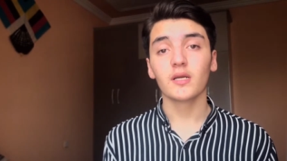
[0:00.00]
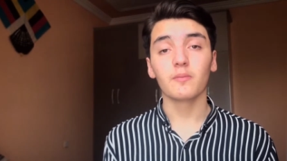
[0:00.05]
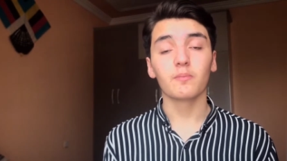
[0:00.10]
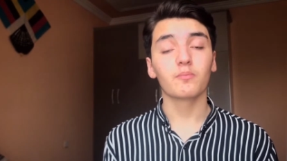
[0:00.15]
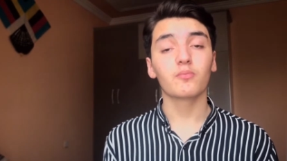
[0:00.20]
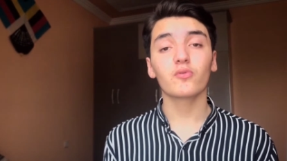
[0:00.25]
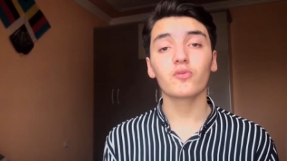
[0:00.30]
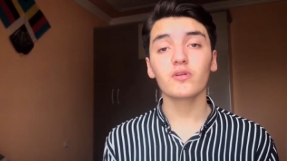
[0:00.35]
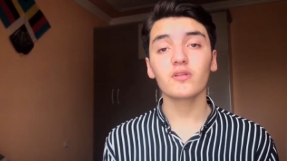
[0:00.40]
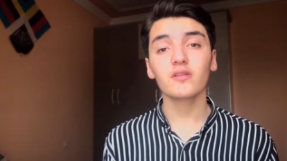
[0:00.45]

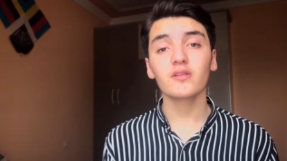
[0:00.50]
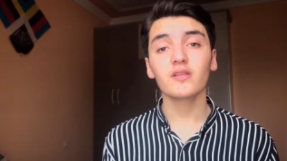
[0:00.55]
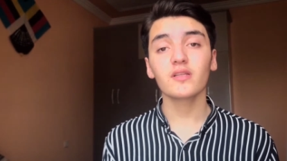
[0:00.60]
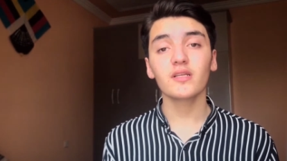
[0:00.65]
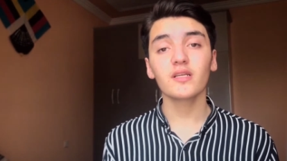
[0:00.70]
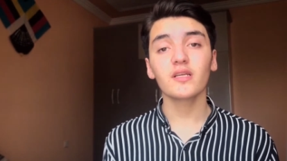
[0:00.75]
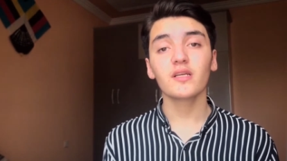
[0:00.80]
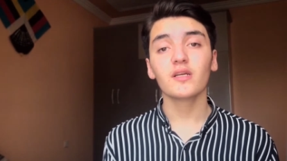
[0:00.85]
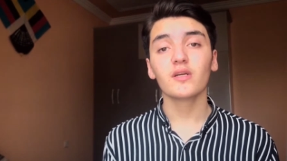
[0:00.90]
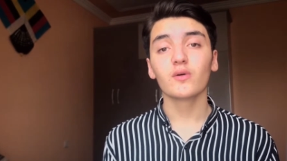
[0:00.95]

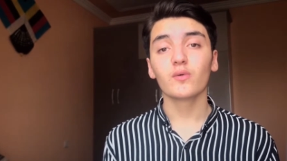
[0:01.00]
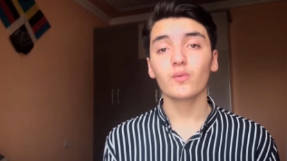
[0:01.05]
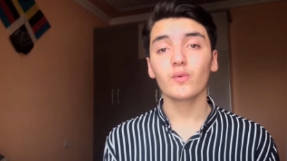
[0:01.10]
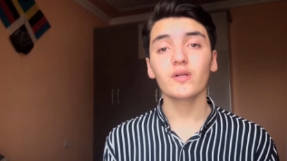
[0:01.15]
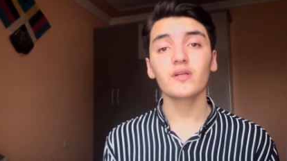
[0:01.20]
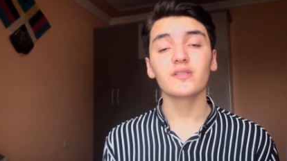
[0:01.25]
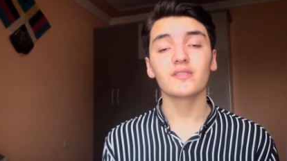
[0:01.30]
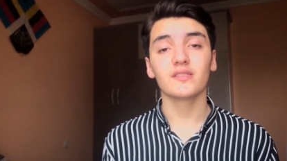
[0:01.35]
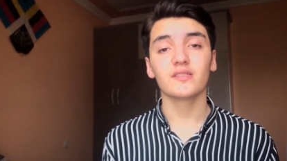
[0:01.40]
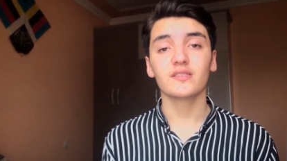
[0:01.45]
Importantly,
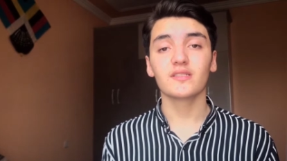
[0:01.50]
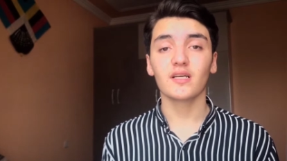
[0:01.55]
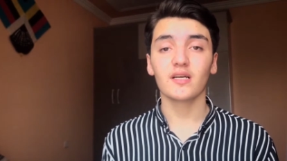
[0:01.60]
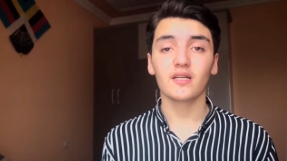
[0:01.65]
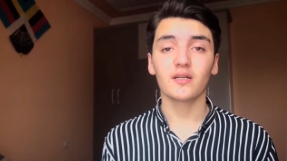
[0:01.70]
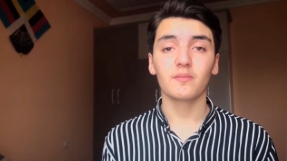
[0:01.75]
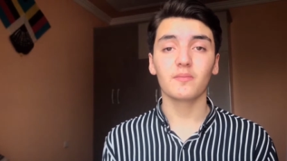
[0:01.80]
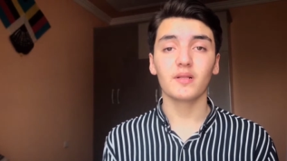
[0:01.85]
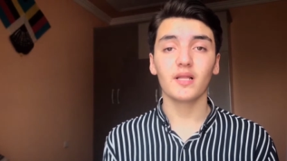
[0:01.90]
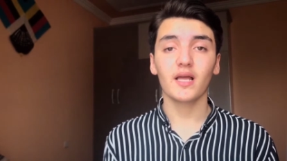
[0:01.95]
what is
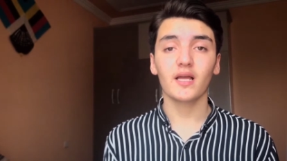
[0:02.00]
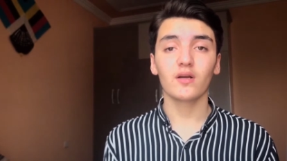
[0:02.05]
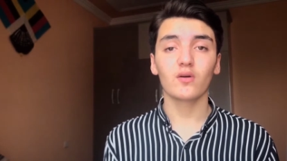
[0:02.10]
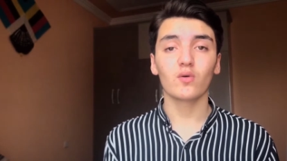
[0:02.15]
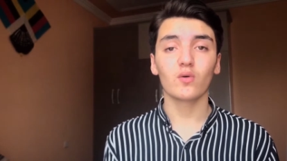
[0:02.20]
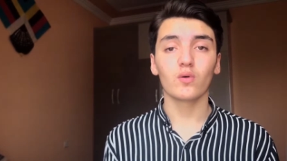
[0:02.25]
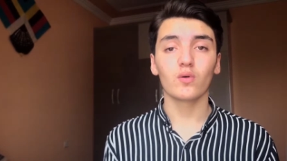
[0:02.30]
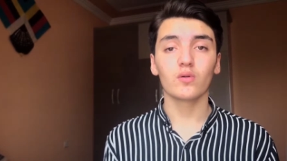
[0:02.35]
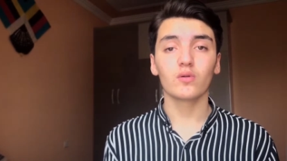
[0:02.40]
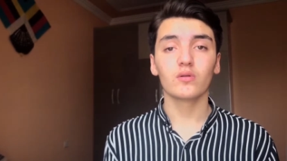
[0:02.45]
inside a black
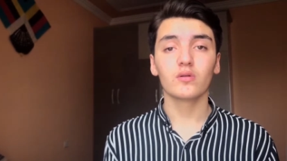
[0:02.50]
hole.